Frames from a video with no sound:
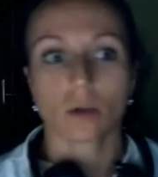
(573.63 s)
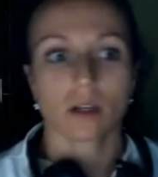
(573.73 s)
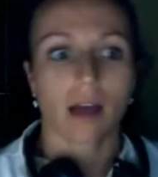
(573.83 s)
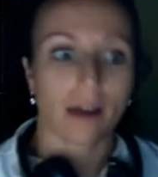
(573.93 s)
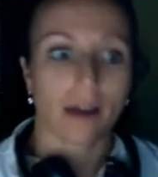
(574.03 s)
and
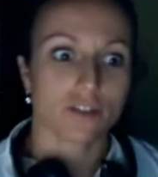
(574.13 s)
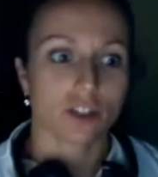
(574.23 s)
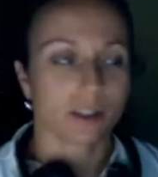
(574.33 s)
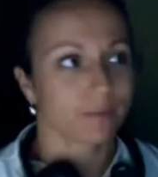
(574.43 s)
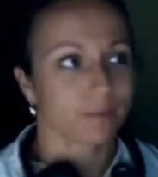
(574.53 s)
Zouk,
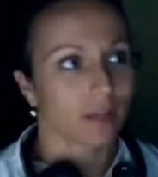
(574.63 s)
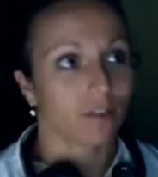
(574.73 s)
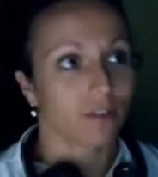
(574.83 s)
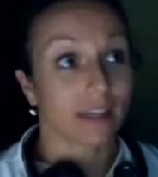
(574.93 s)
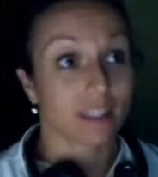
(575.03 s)

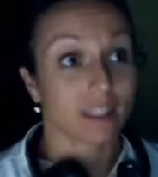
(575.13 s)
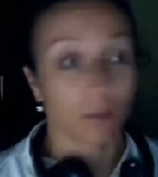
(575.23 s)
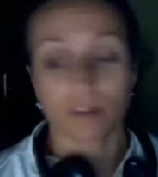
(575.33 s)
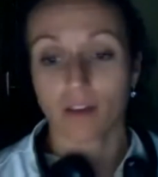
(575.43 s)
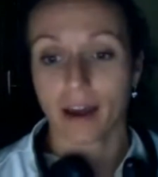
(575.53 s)
after, if
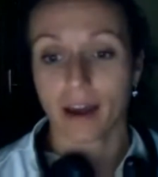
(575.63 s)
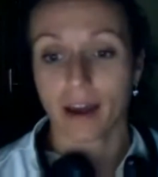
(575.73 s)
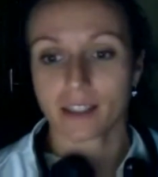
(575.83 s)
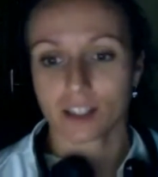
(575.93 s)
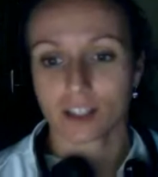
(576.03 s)
I
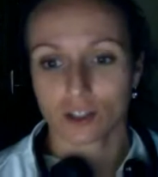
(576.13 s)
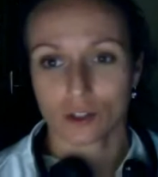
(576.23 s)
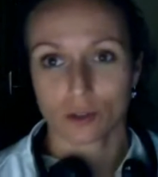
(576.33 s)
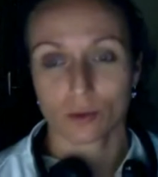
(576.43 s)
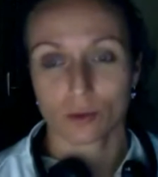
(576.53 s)
simplify
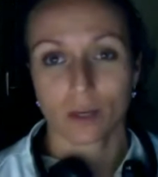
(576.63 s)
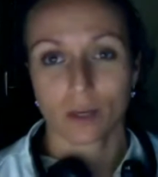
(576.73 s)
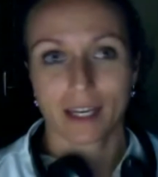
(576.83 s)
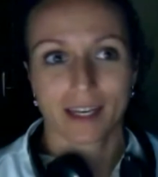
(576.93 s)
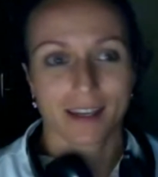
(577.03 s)
it
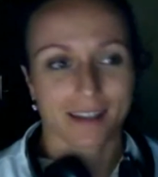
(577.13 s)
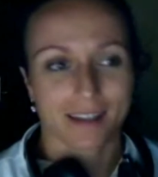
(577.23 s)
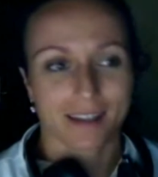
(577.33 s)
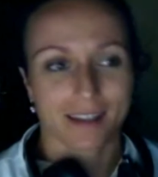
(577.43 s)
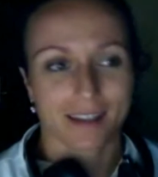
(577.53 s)
to
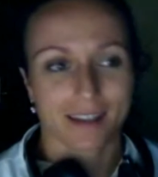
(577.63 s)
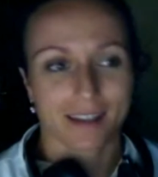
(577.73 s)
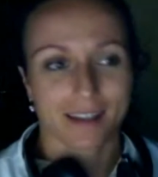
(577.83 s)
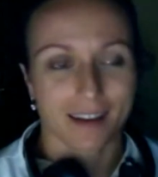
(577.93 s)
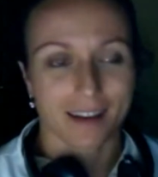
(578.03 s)

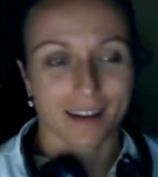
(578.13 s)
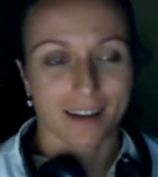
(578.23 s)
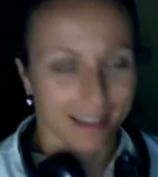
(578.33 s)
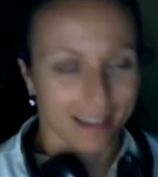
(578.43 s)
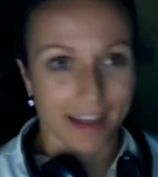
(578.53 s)

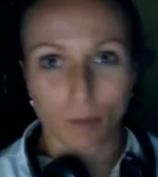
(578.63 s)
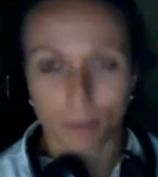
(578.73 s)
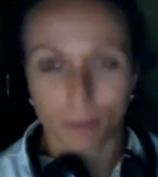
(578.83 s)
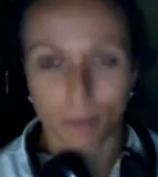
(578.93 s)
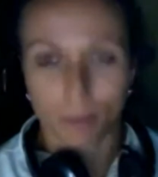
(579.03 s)
the
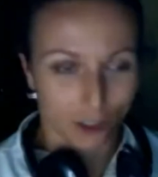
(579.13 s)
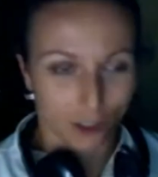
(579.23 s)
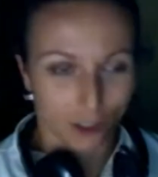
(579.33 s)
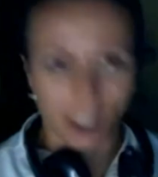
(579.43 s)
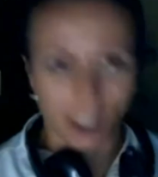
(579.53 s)
highest
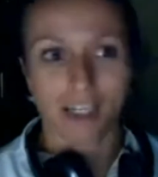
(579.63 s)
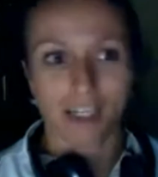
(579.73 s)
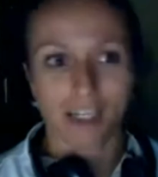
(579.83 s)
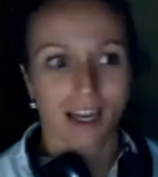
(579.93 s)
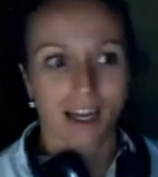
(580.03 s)

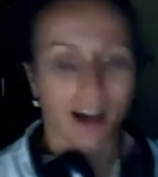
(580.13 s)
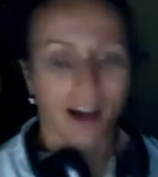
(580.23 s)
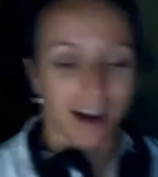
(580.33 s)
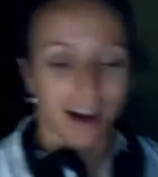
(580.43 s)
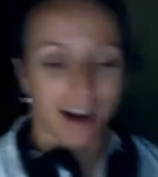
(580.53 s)
degree,
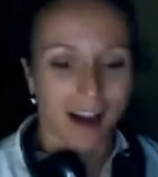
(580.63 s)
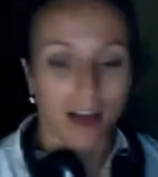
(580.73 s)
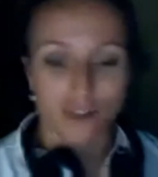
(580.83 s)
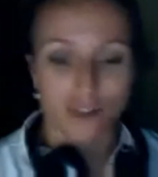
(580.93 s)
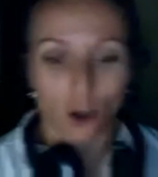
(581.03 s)

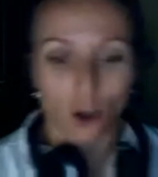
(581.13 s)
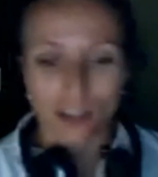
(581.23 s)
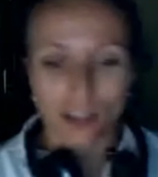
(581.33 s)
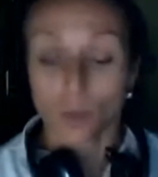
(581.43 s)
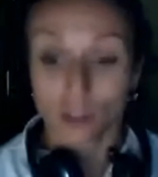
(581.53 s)

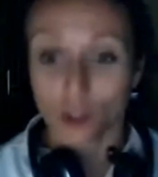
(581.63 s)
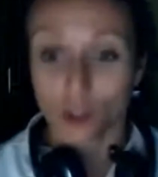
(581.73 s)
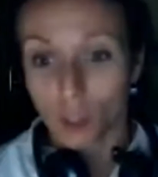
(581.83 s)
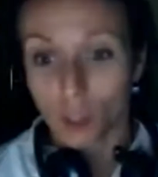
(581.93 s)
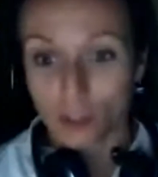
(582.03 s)
after all,
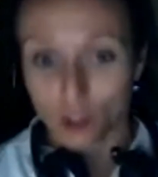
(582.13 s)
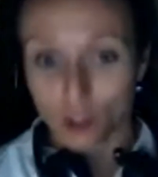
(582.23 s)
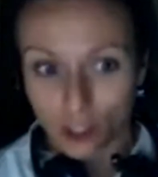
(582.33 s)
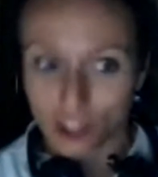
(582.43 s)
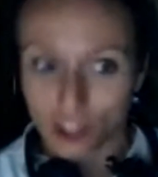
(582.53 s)
it's 1 2
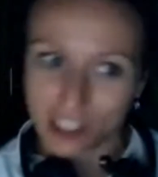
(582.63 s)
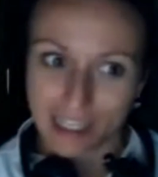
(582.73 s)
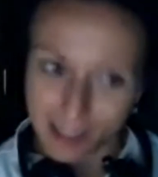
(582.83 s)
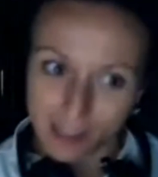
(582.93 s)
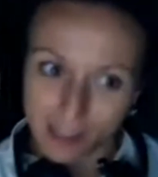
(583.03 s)
3 1 2
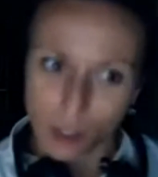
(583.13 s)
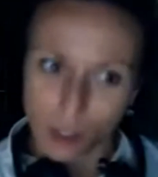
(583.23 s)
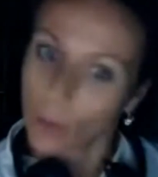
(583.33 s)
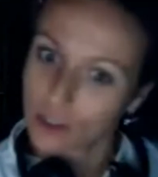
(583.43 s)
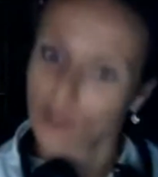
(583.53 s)
3, just like
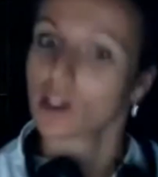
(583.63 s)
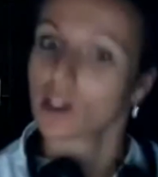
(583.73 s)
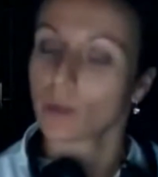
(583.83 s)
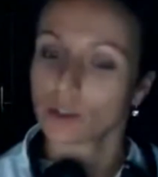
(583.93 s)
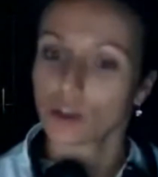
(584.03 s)
salsa,
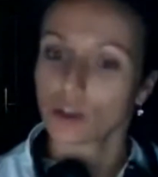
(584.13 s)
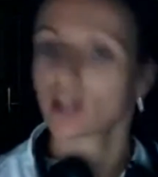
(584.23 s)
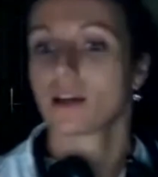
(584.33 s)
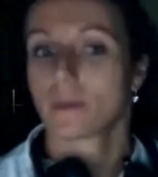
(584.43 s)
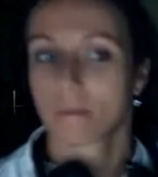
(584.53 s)
1 2 3
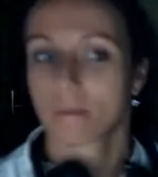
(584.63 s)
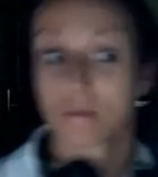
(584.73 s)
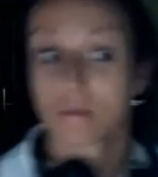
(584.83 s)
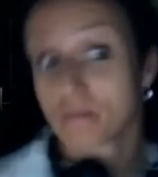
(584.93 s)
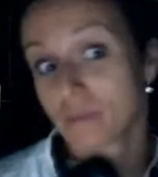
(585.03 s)
1 2
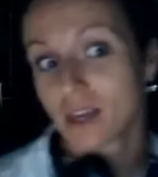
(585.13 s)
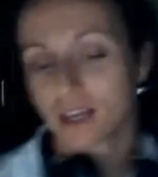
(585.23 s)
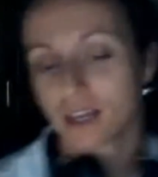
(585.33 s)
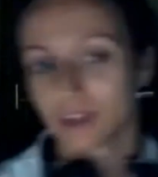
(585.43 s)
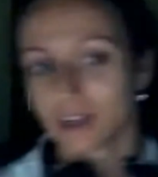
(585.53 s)
3.
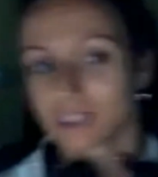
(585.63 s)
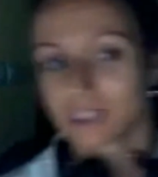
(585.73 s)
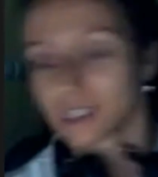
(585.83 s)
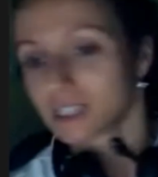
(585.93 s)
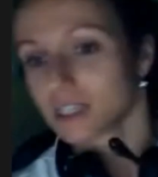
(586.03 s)

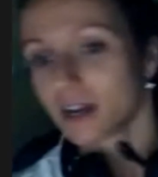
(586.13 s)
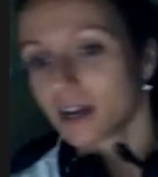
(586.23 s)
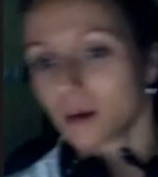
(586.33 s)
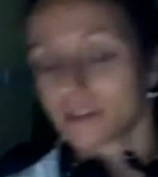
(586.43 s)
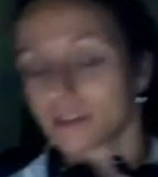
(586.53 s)

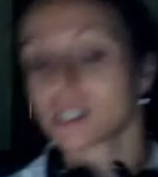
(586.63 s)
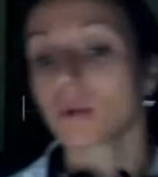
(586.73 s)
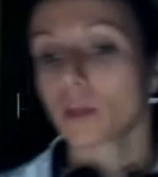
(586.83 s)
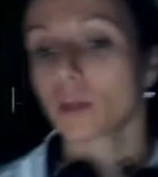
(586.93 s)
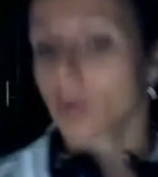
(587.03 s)
It's
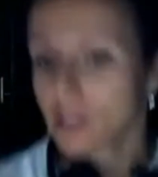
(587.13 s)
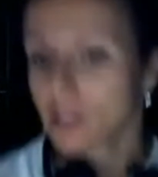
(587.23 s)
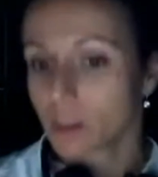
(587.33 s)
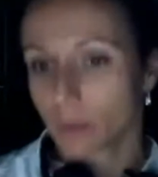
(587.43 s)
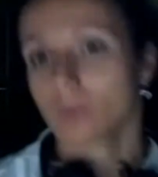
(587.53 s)
a
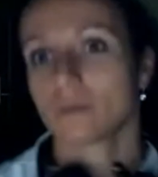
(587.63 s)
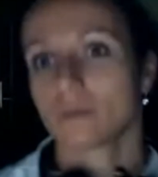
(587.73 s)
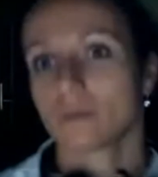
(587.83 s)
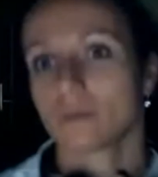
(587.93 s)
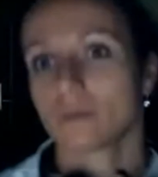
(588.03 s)
similar
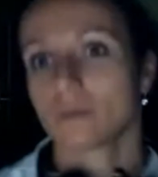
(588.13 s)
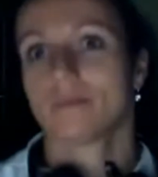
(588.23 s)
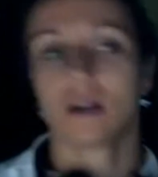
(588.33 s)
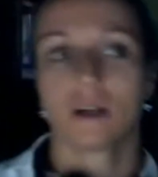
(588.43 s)
principle.